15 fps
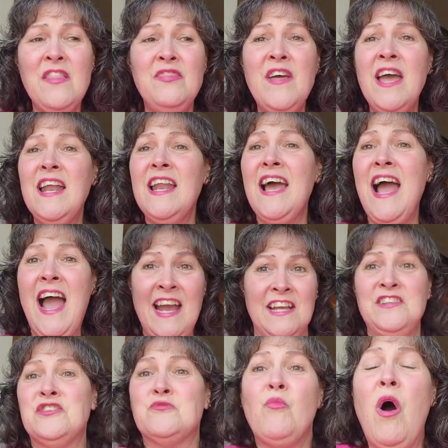that I
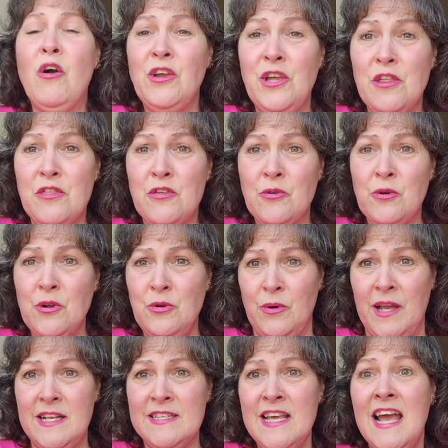can just walk you through
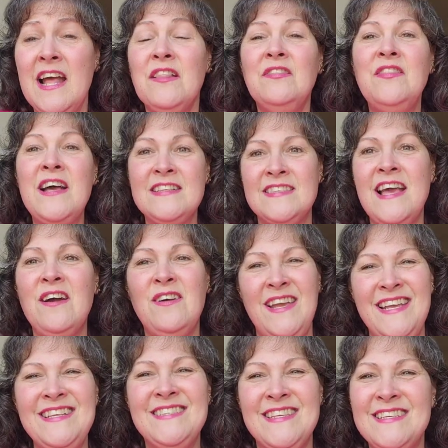it. That's how
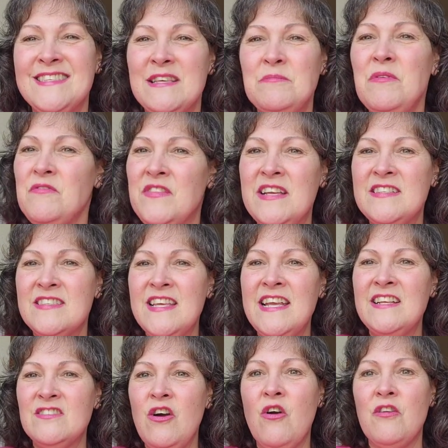easy some of these
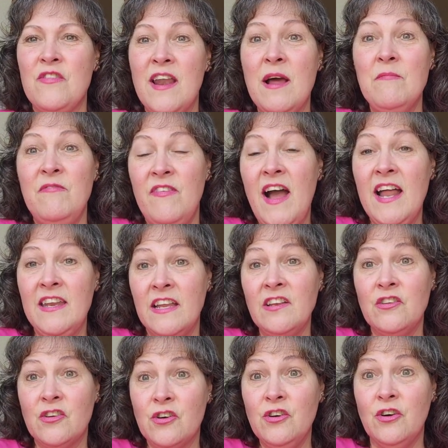things are that I'm finding
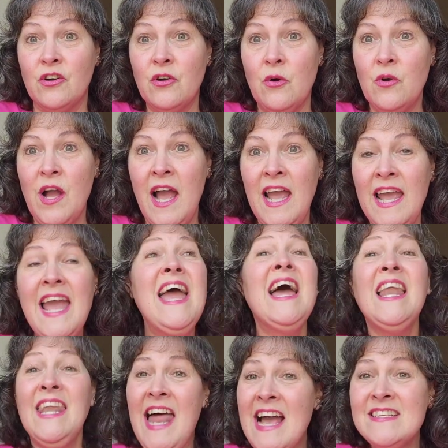to cook, okay?
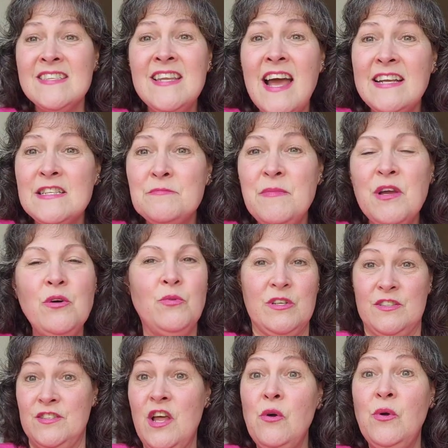Last night's meal
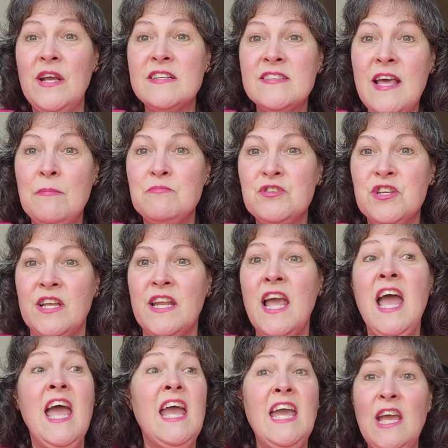was no exception.
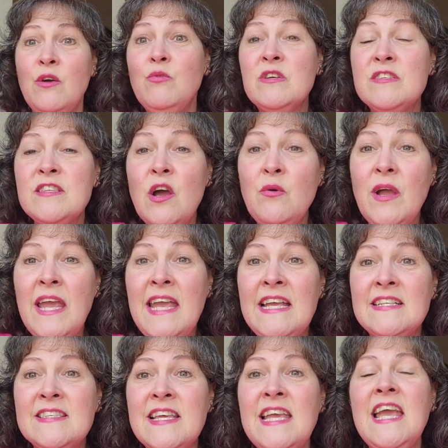It was so
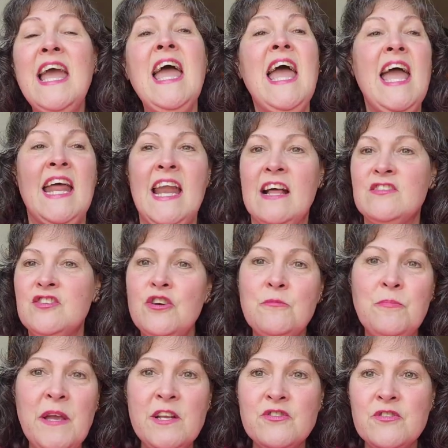easy, and I took
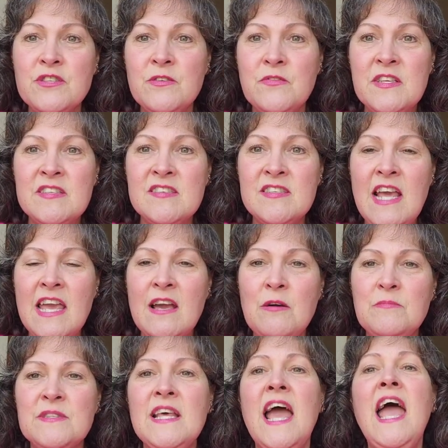pictures of the
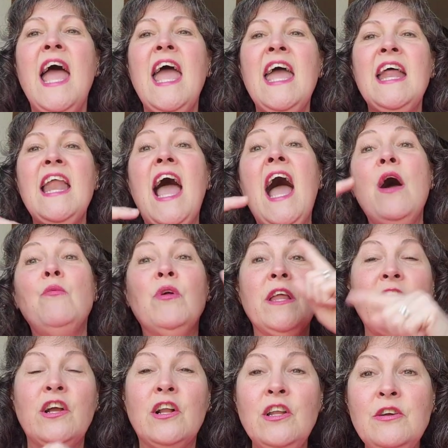steps, and I will
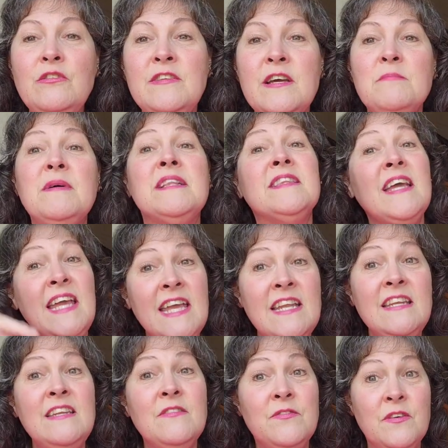include them at the
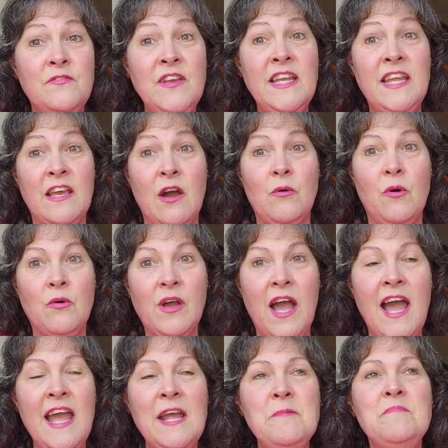end of the video,
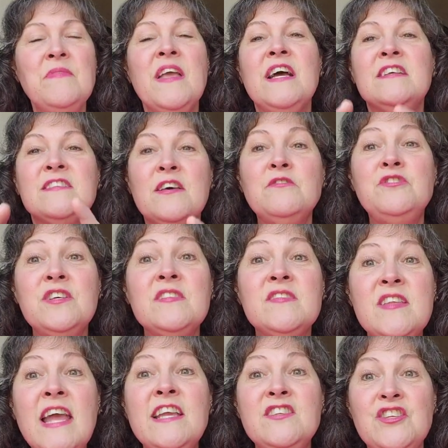okay? So just
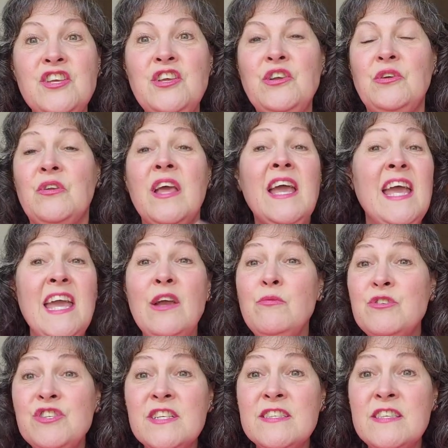stay tuned. It
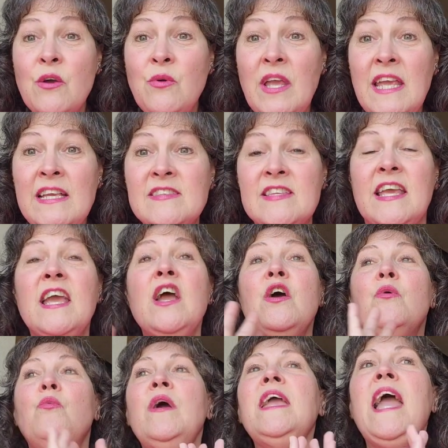was just so easy.
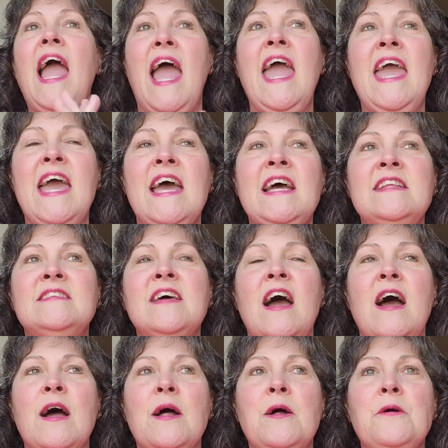We had
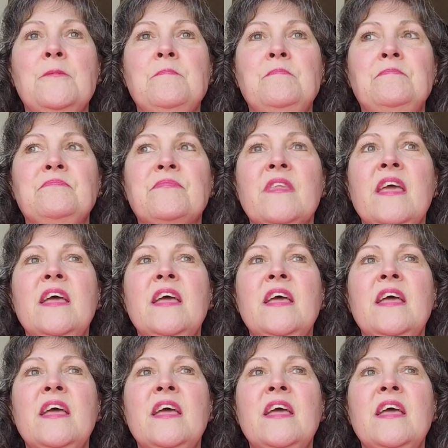um,